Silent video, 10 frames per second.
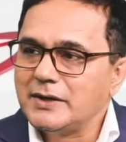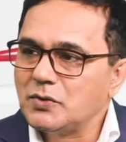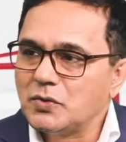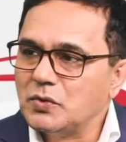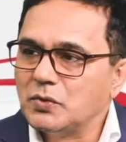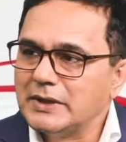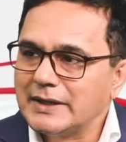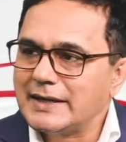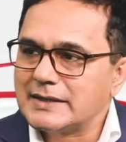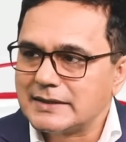to do the
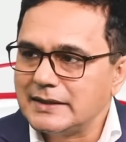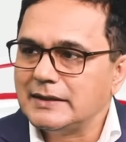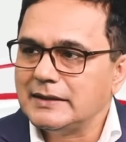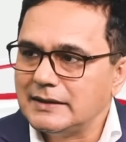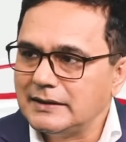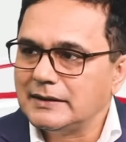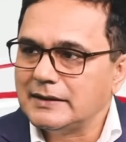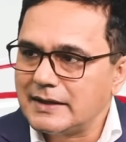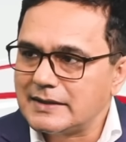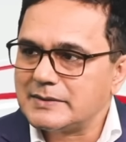testing
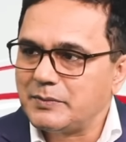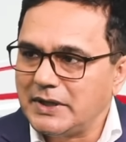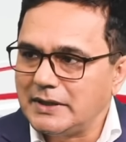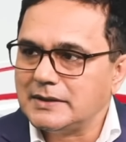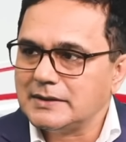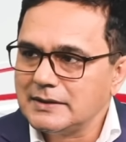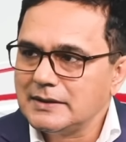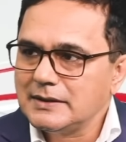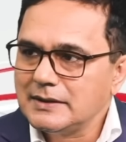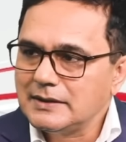at speed.
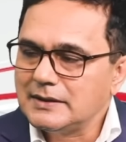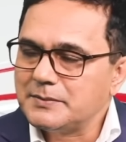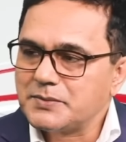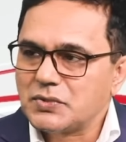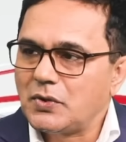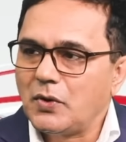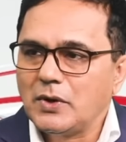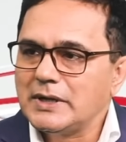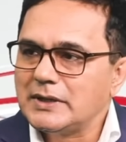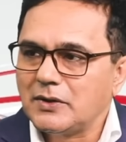So
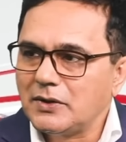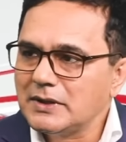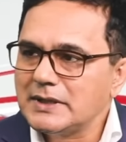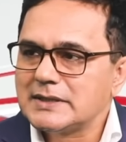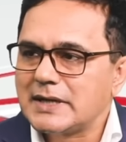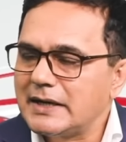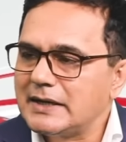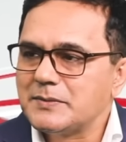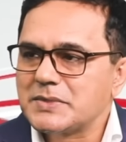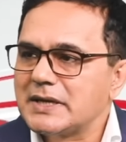all these
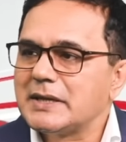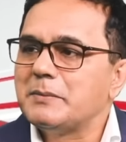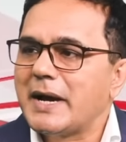items I think